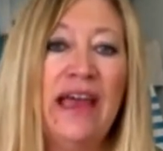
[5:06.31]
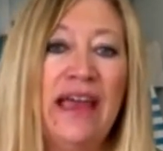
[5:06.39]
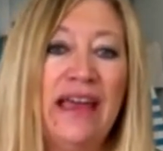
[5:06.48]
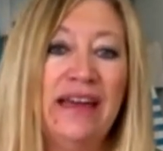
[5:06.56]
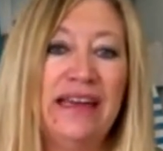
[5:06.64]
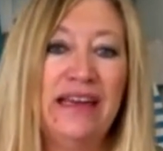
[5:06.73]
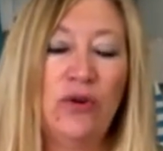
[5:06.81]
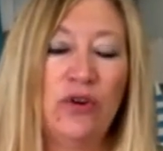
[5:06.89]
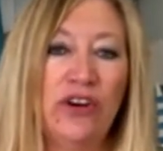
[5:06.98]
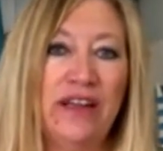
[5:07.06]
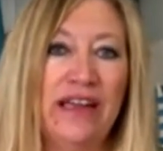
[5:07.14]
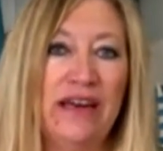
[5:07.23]
And in
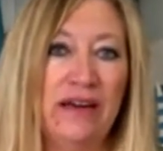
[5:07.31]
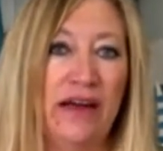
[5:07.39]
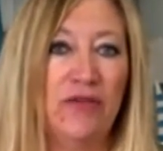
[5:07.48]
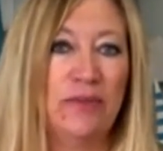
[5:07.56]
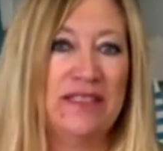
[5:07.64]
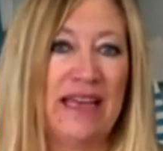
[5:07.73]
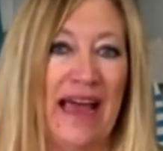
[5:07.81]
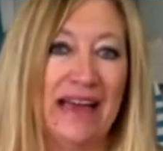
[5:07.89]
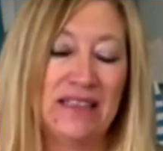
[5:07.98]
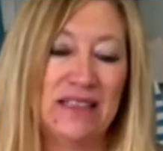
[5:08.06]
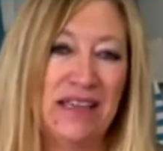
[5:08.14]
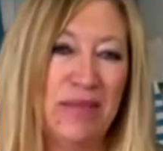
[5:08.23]
order to get enough
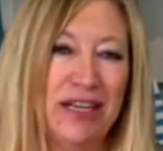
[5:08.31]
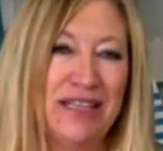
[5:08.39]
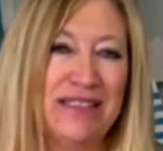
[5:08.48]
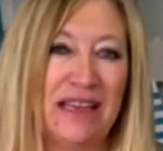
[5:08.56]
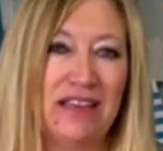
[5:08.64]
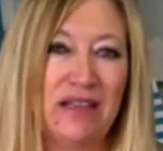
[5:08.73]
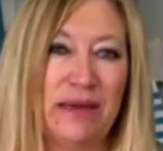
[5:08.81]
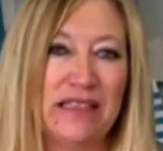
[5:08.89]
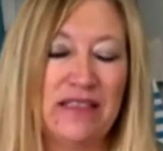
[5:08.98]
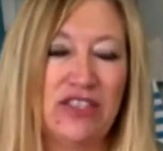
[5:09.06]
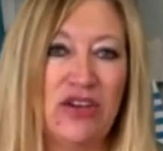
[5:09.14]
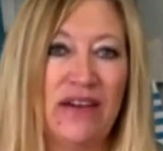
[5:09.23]
potassium on a daily
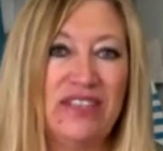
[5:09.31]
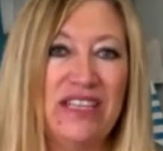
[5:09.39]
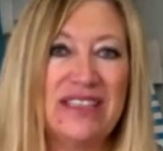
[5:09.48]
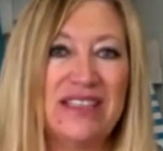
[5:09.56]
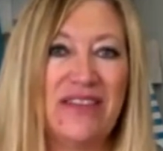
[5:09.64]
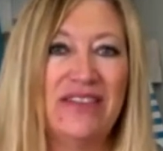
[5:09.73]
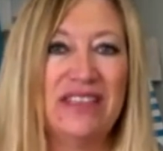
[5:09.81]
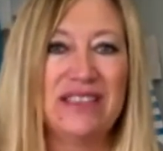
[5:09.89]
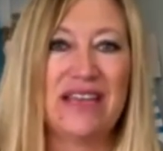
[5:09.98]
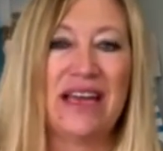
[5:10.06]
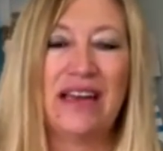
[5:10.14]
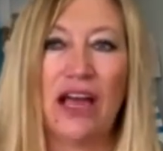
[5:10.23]
basis, you have to eat 7 to
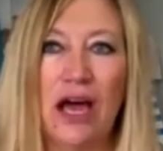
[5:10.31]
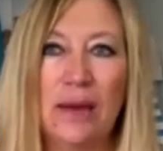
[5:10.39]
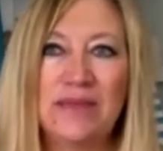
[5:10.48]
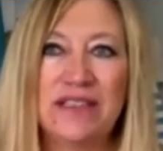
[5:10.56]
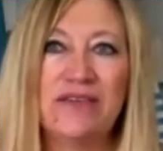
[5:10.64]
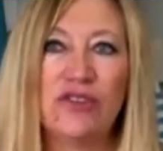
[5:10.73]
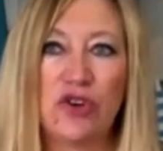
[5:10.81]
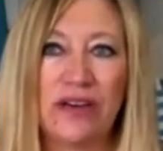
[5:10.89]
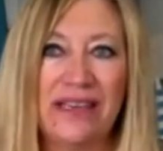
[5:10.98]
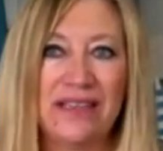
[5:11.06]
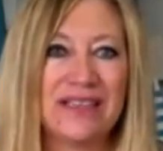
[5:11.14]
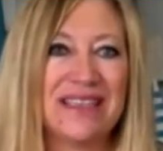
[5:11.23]
10 cups of
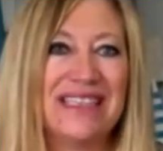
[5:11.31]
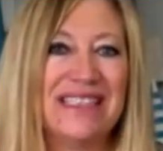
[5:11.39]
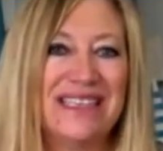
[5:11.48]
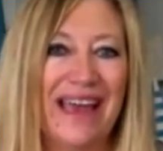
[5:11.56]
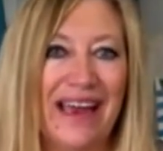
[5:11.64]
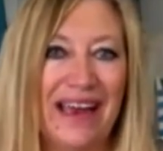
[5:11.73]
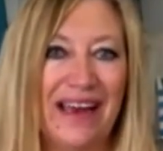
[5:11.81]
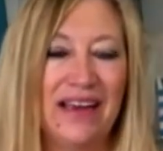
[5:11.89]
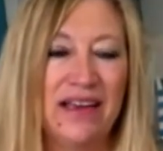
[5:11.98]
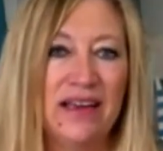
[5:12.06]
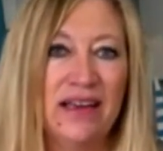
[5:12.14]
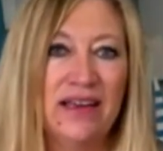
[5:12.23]
greens a day.
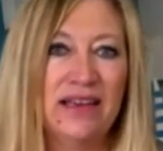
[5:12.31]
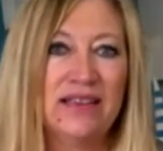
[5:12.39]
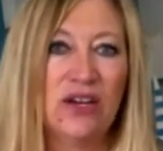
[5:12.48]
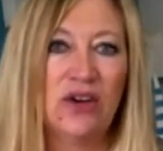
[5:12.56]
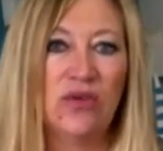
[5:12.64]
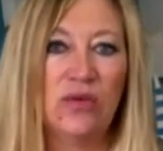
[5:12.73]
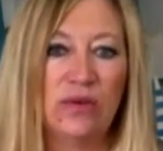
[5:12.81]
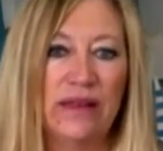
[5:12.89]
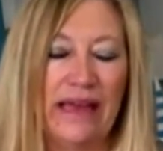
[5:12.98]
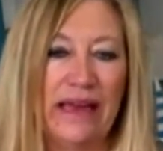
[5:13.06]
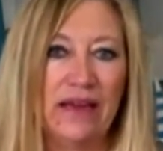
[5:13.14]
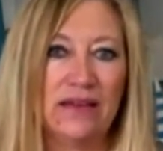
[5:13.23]
So
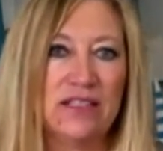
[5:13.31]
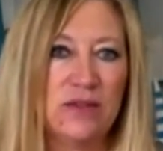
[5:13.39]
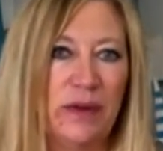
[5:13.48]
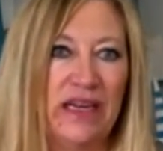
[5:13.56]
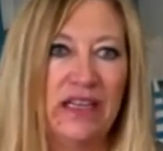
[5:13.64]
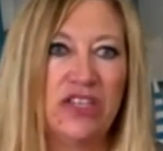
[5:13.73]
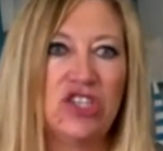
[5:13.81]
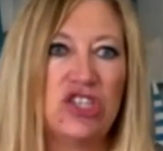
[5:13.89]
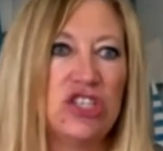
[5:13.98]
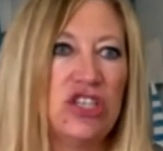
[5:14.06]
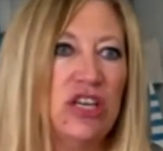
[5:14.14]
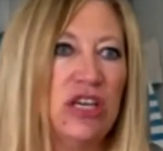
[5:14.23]
like
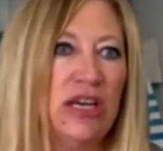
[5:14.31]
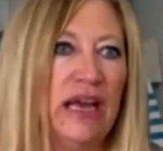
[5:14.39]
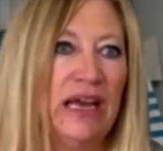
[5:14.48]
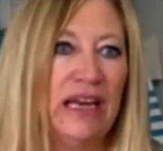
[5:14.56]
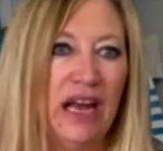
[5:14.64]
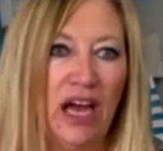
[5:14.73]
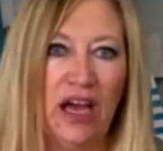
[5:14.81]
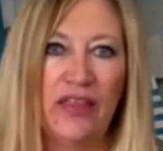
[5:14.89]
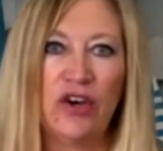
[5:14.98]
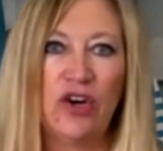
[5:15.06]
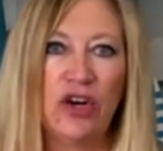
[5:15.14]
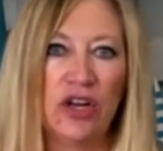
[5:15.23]
spinach and
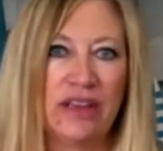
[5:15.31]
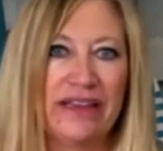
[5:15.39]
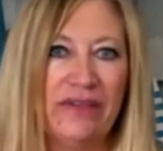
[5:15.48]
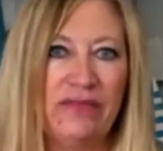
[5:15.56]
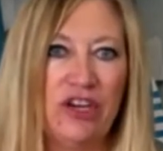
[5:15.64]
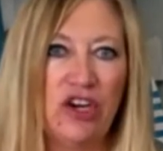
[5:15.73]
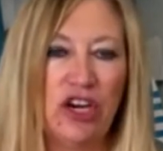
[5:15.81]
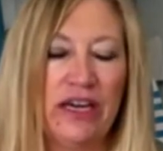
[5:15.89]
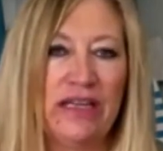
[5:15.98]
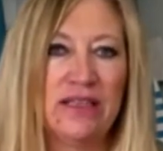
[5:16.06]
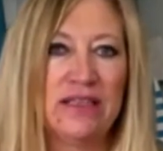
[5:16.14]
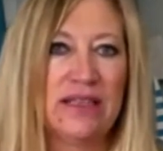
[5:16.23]
other leafy
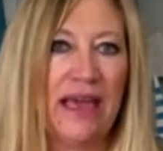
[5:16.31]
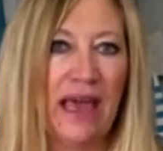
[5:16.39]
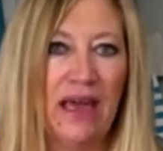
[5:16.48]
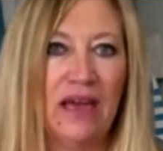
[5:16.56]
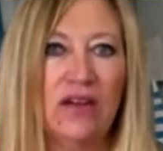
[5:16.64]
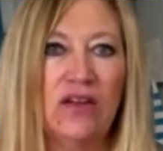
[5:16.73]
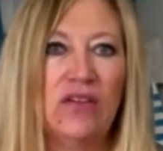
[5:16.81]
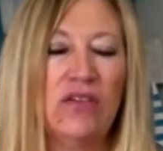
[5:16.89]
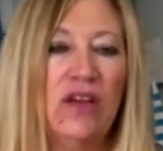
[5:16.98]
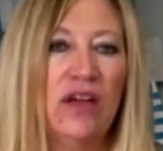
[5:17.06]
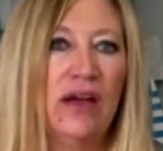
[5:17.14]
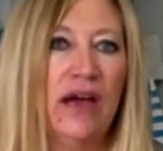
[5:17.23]
greens, kale,
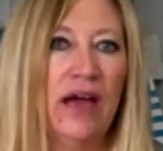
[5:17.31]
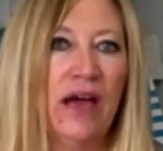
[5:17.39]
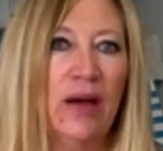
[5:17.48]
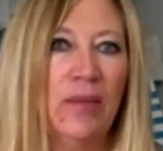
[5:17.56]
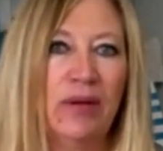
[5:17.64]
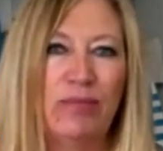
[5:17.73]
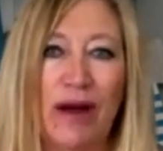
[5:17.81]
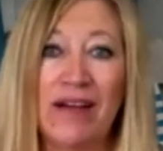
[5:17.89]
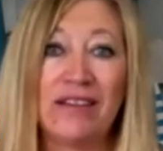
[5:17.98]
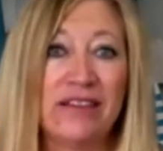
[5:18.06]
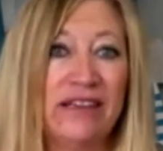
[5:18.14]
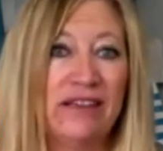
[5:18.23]

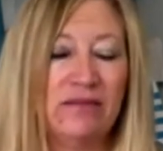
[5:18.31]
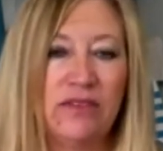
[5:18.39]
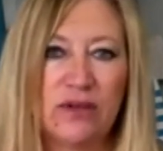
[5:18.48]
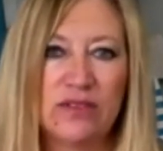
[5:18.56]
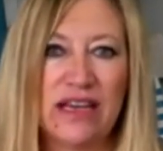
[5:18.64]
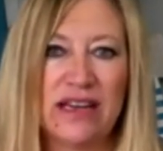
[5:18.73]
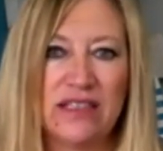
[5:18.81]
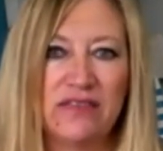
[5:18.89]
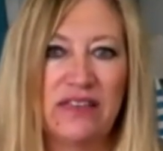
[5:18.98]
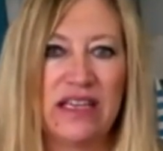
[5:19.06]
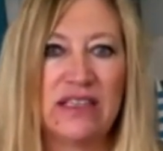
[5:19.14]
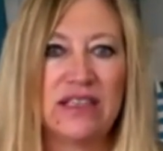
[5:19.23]
broccoli, those kinds of
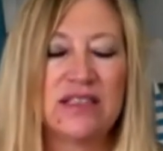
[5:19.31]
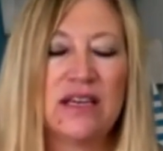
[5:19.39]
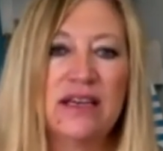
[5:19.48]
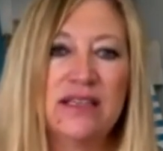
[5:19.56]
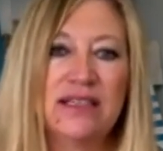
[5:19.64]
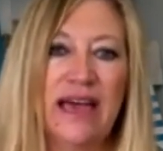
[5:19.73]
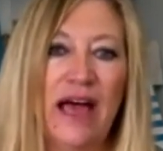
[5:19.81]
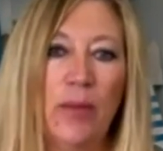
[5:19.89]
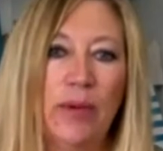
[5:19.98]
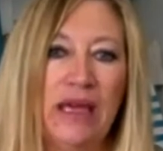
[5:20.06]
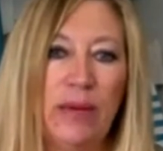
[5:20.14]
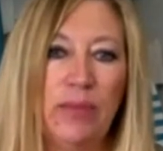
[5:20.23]
things to
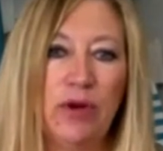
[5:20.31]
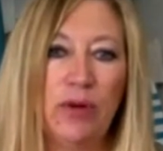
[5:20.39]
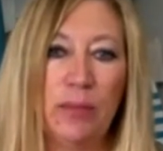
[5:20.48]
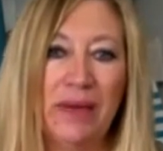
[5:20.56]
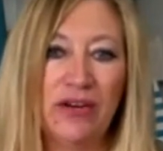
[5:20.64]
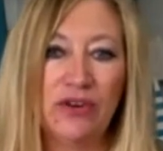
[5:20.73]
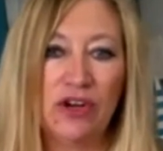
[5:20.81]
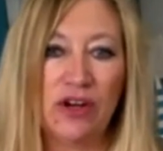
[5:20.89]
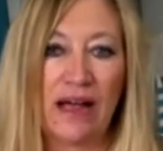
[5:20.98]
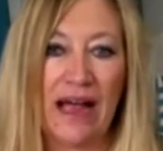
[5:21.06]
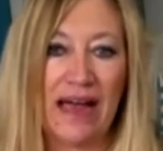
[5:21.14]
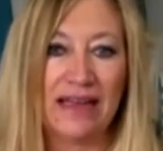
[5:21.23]
help keep your mineral
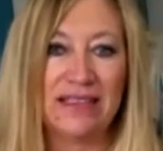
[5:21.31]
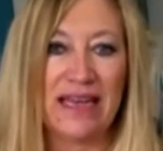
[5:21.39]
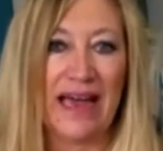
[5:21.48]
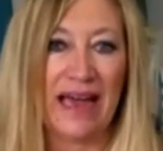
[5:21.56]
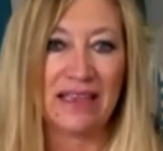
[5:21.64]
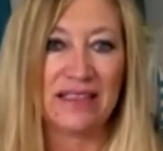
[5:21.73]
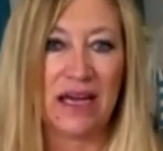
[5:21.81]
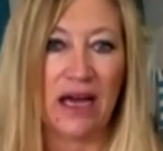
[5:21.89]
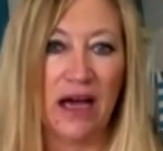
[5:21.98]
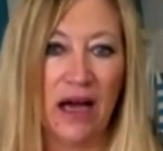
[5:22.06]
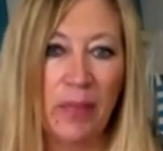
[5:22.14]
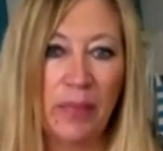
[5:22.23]
contact
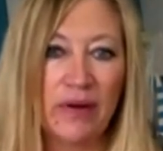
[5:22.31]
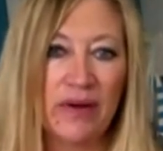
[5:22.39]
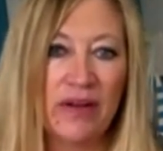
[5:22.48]
up.